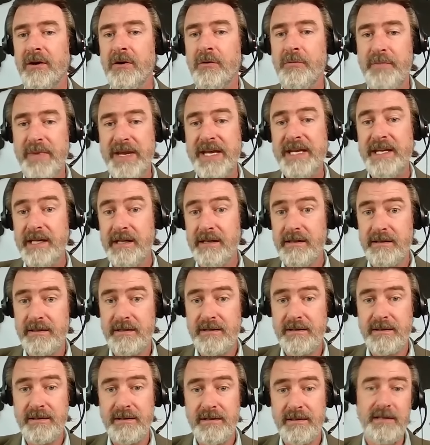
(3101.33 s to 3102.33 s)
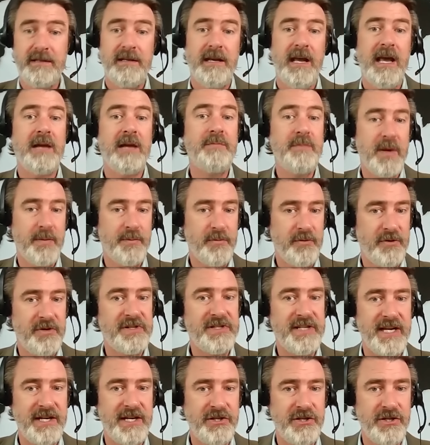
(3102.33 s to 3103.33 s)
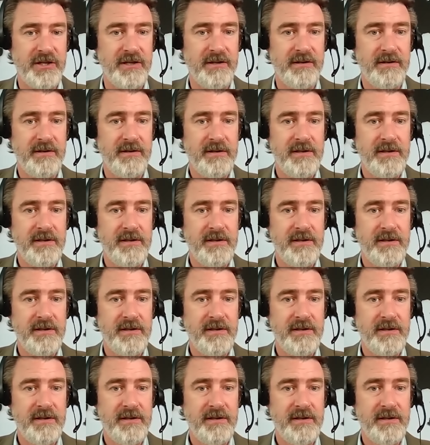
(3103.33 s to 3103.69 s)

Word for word: obedience and memorization.